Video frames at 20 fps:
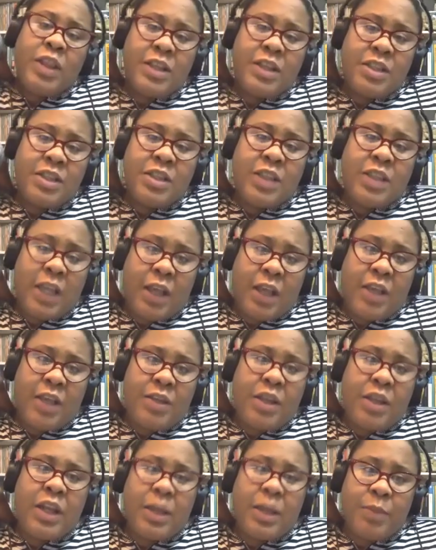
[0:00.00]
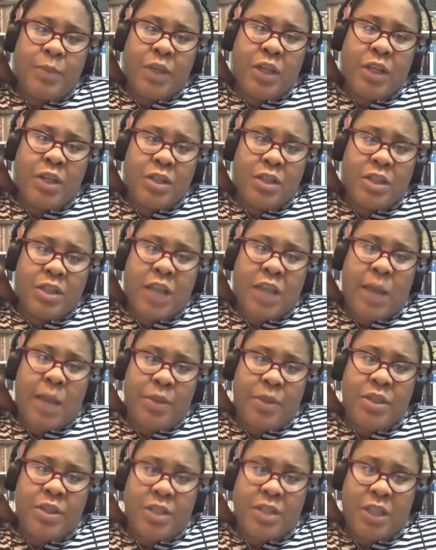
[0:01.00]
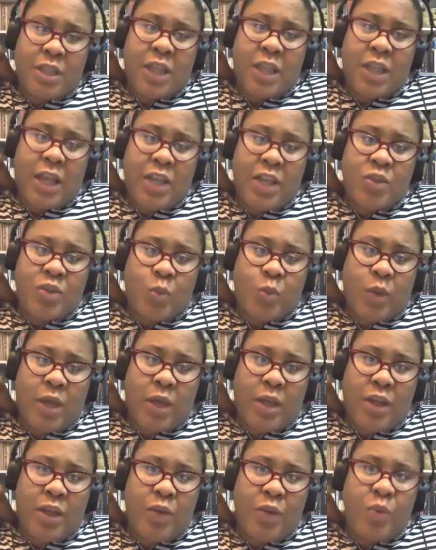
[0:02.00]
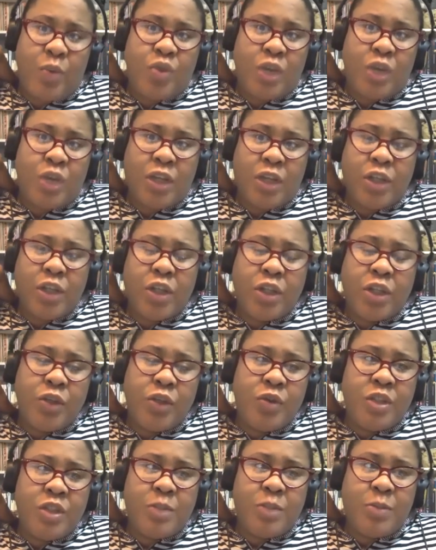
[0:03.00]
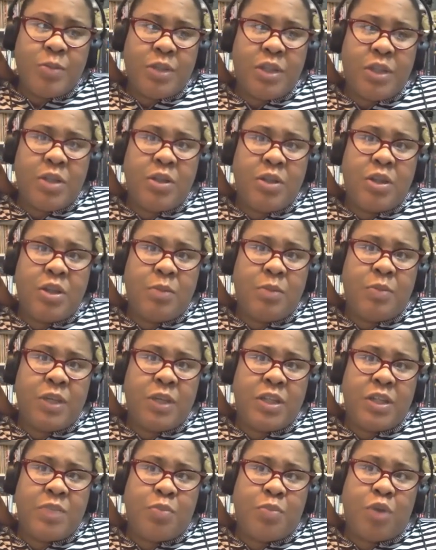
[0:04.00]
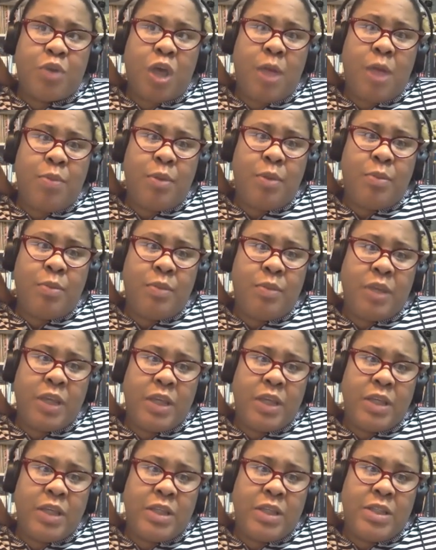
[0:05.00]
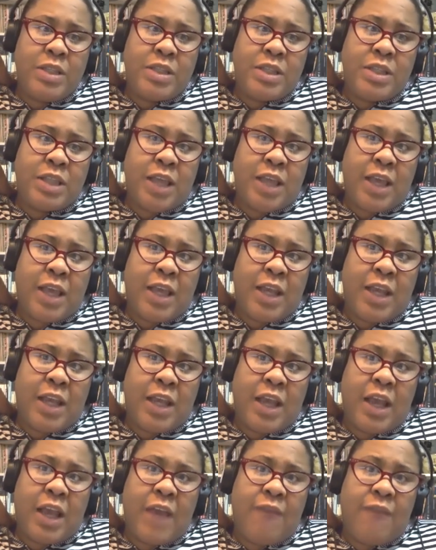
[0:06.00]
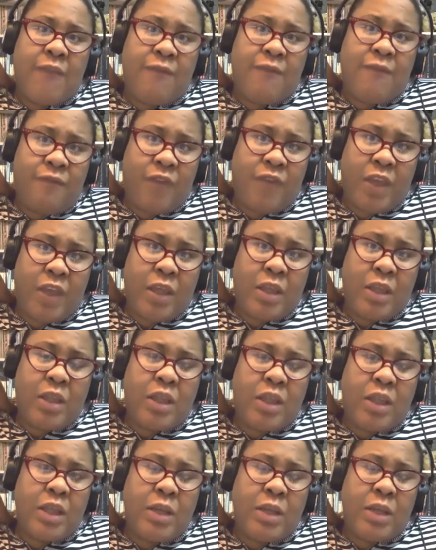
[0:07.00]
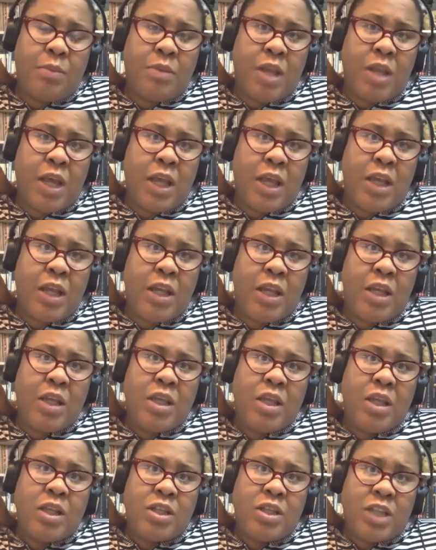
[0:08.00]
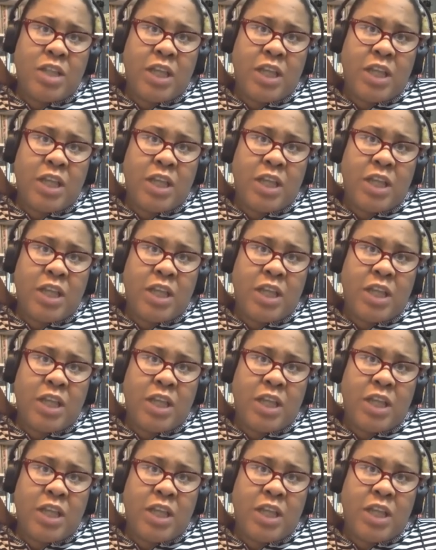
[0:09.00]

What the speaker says: that, and I'm going to tap into that as well. I know we're trying to conclude this, but the biggest problem is that I feel, and I'm not taking